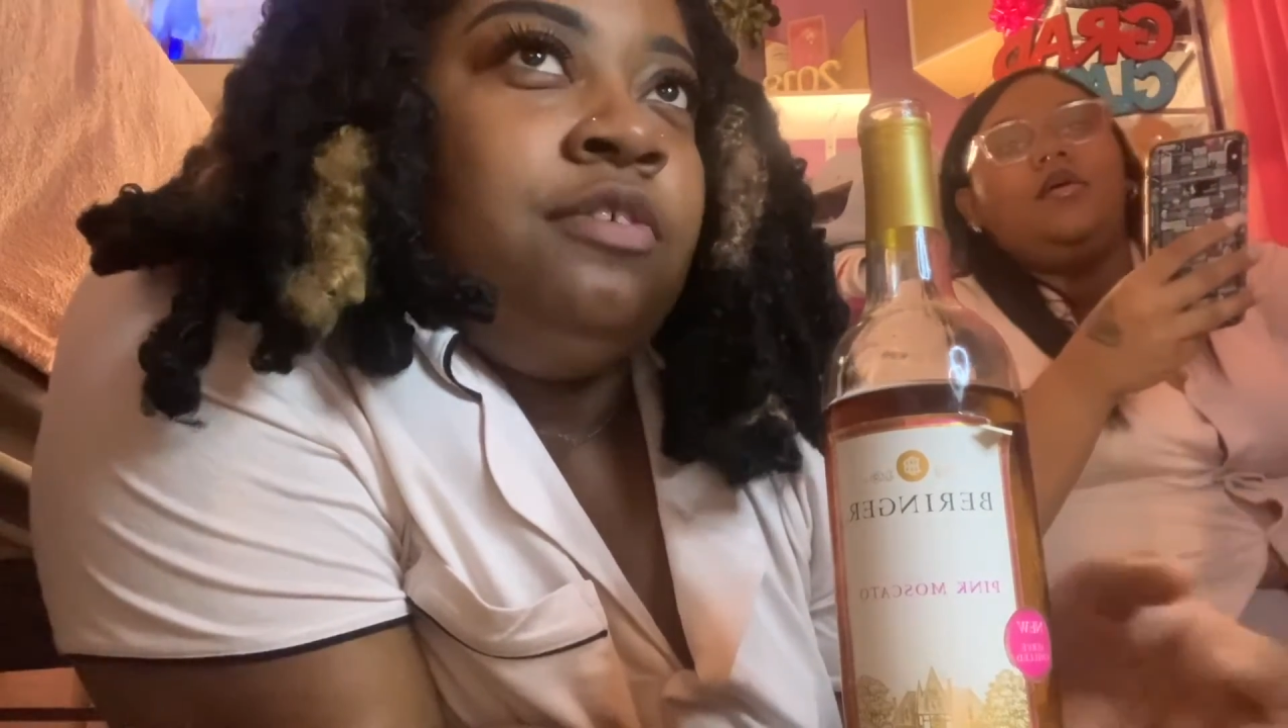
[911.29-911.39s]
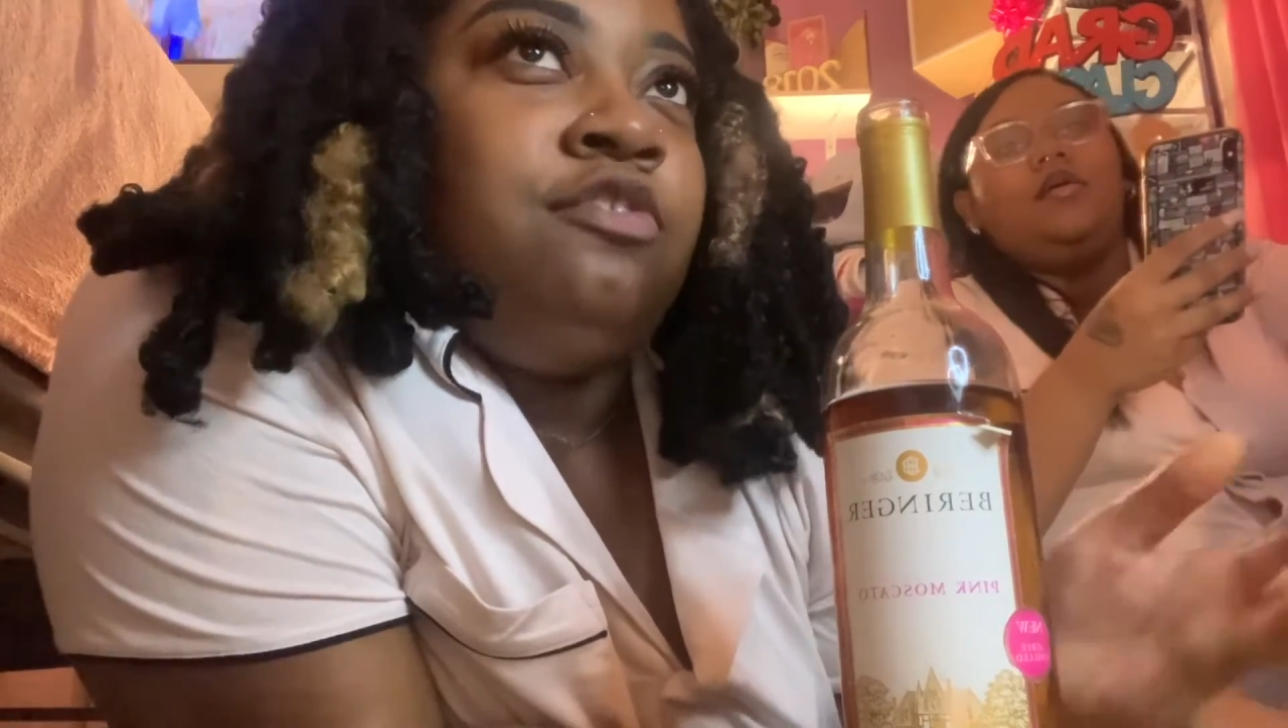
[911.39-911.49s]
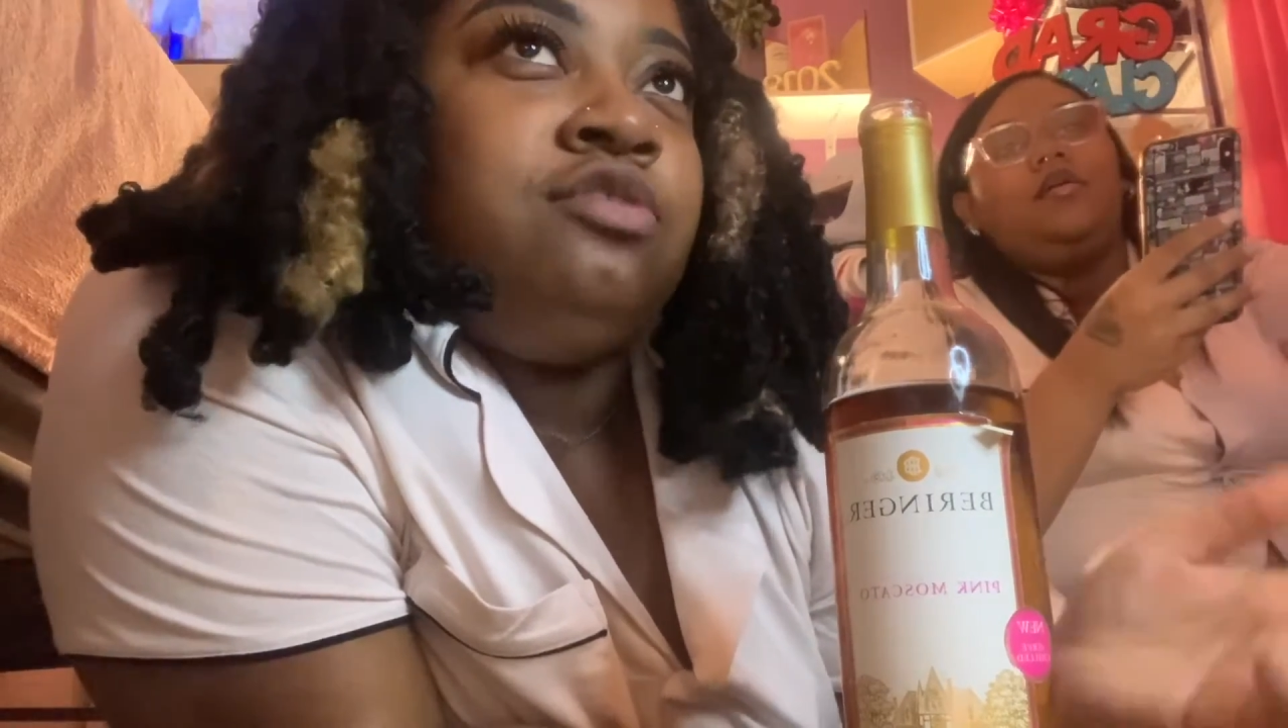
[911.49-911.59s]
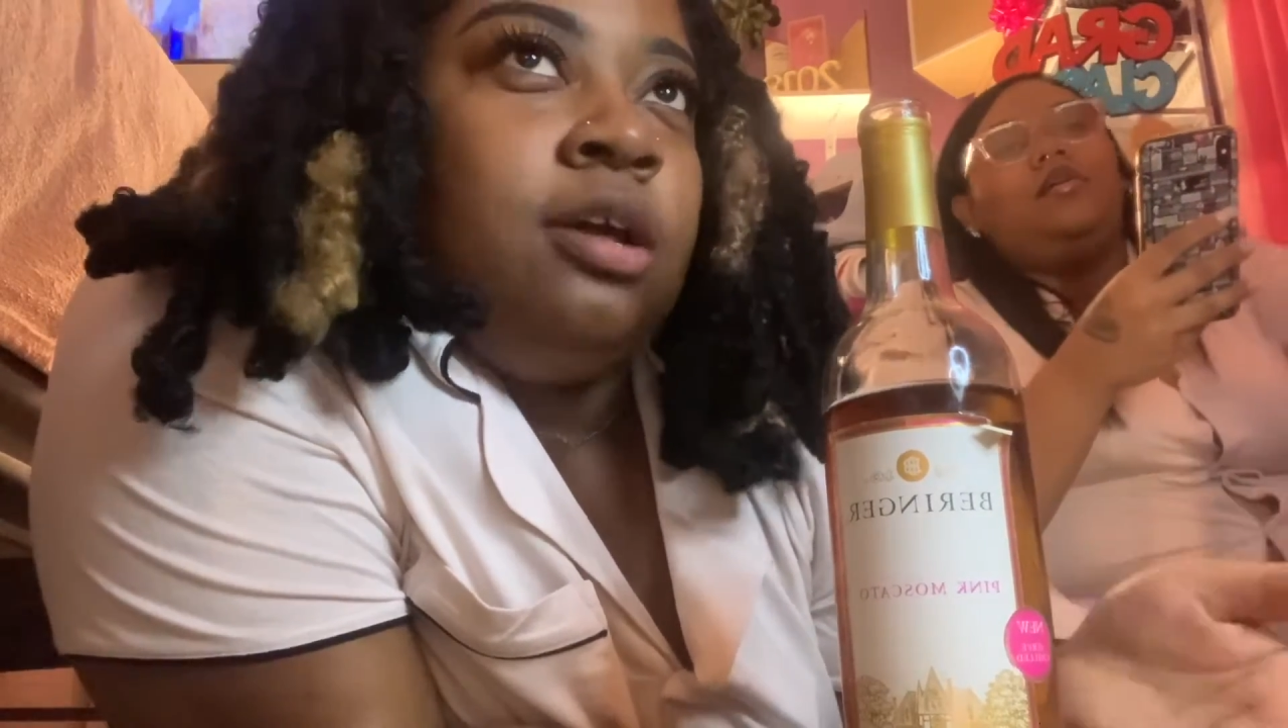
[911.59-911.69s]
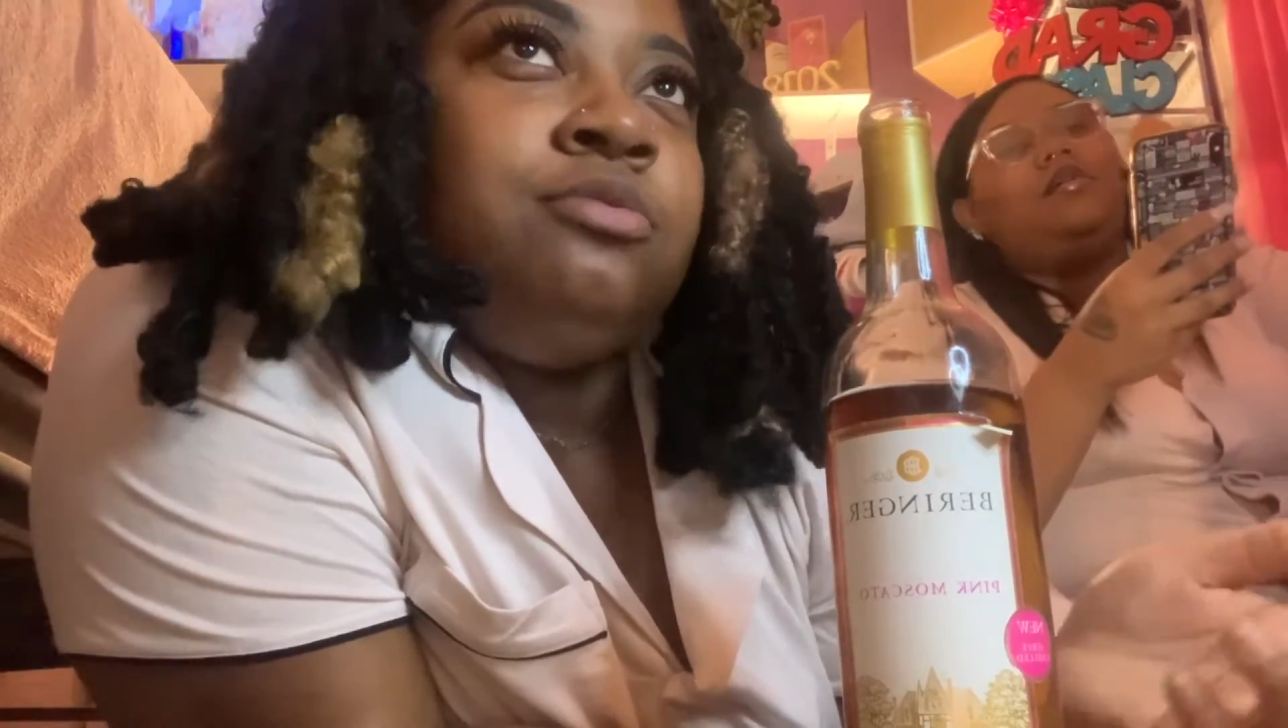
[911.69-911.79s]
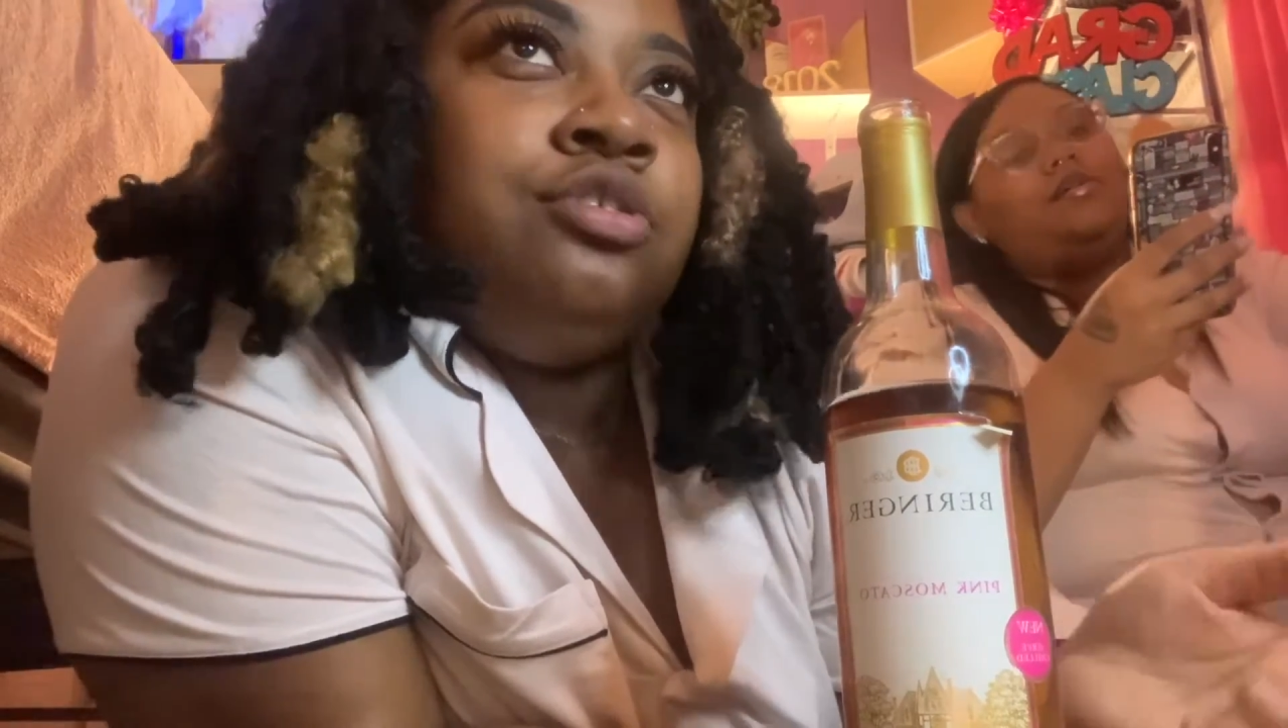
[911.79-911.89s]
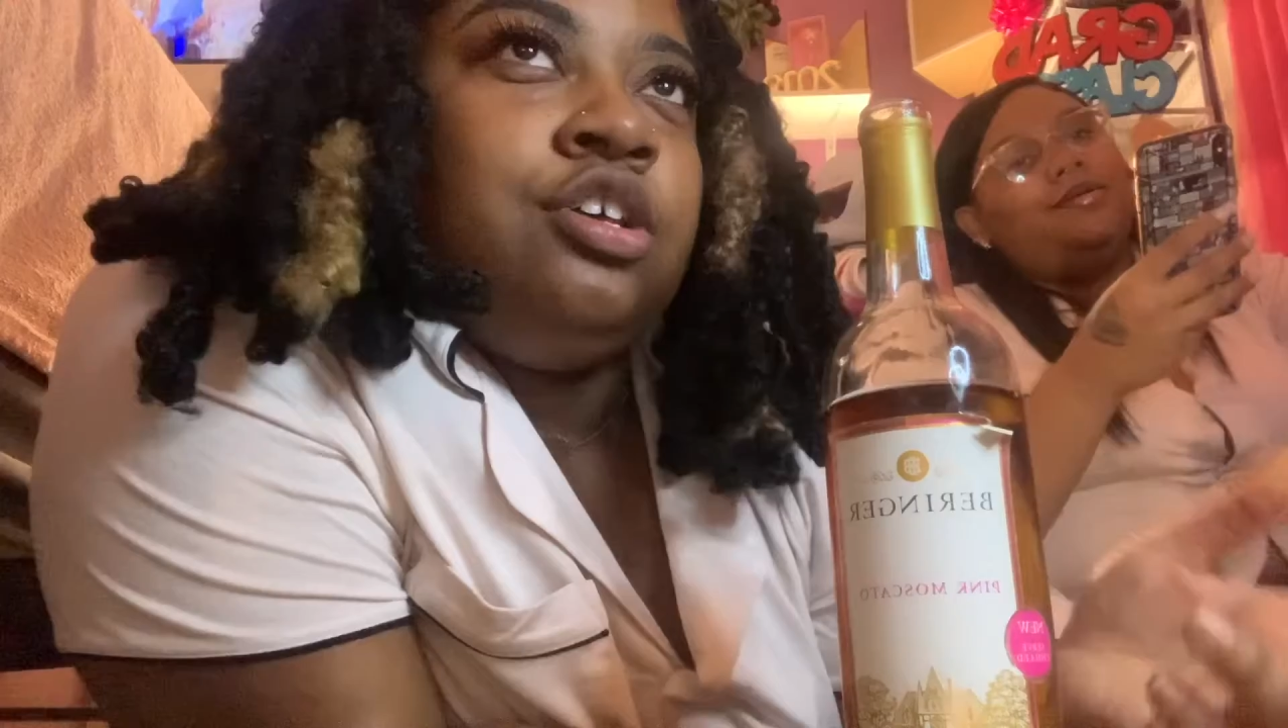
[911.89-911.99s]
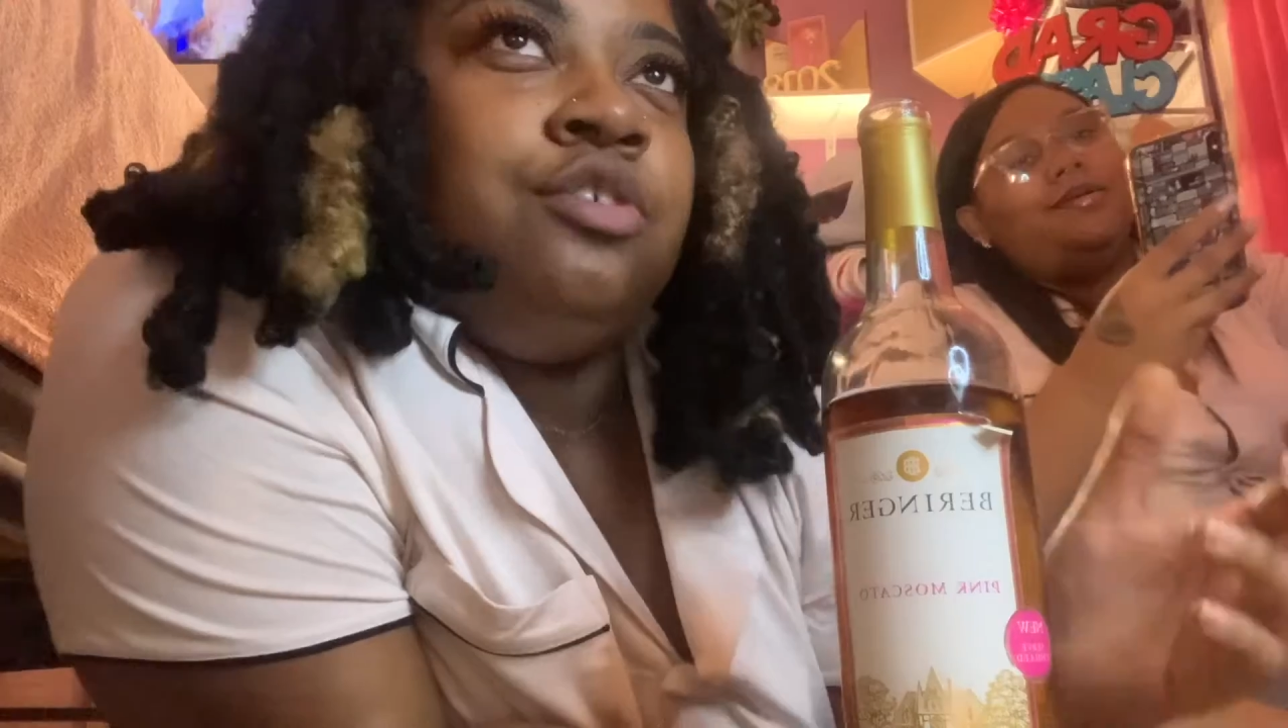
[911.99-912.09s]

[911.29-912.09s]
If you stomped your toe,